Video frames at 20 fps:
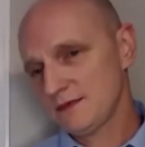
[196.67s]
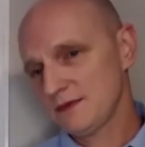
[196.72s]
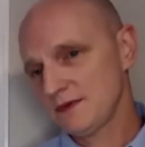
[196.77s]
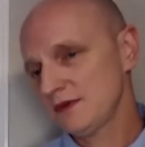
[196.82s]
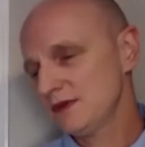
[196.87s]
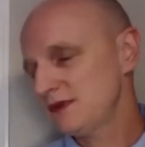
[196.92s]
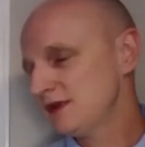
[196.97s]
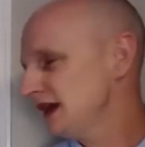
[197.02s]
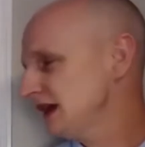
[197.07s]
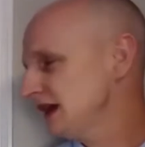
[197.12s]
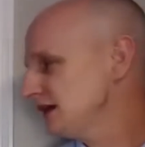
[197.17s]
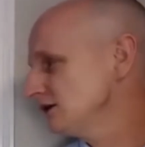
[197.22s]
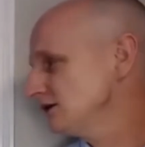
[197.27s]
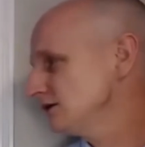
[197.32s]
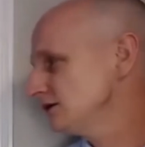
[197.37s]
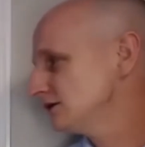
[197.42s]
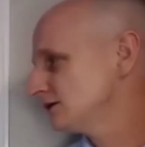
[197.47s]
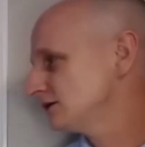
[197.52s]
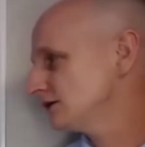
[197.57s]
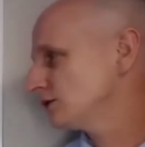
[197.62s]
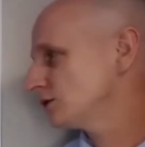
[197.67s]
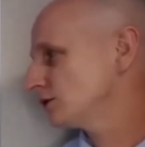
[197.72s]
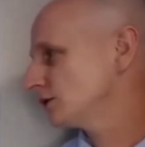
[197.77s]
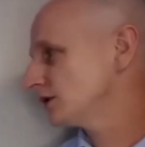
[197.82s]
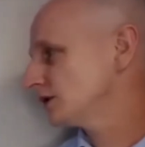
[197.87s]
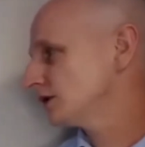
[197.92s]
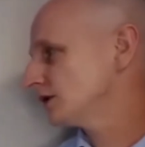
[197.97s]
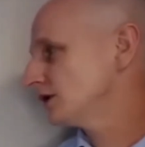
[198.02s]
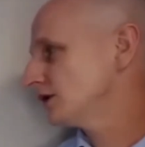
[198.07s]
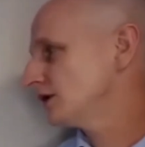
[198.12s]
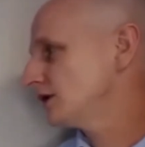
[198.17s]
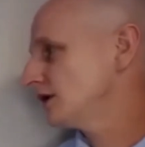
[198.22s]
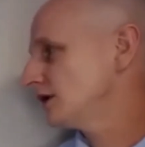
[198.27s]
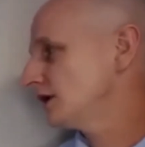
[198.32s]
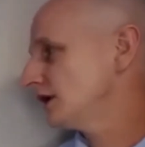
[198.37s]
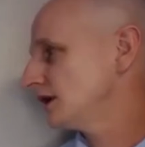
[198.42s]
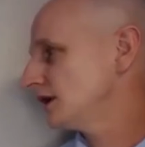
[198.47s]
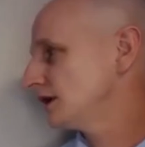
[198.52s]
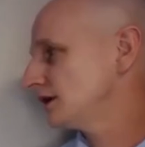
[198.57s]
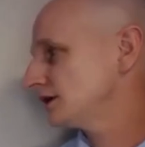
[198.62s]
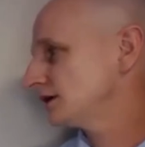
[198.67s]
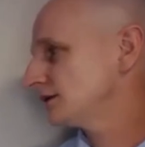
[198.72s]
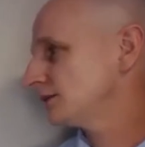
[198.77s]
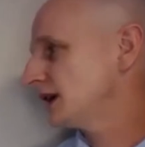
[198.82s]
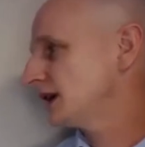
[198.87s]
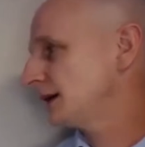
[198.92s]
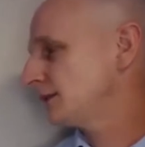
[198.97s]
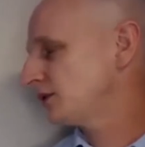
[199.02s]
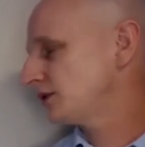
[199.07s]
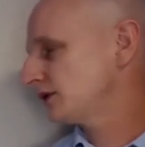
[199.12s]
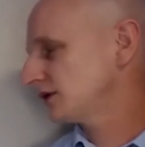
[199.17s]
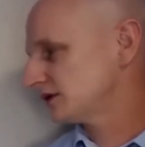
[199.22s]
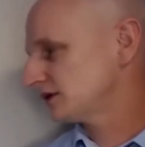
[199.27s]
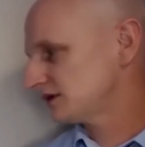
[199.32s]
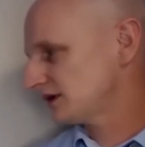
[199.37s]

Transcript: they use the word under bipolar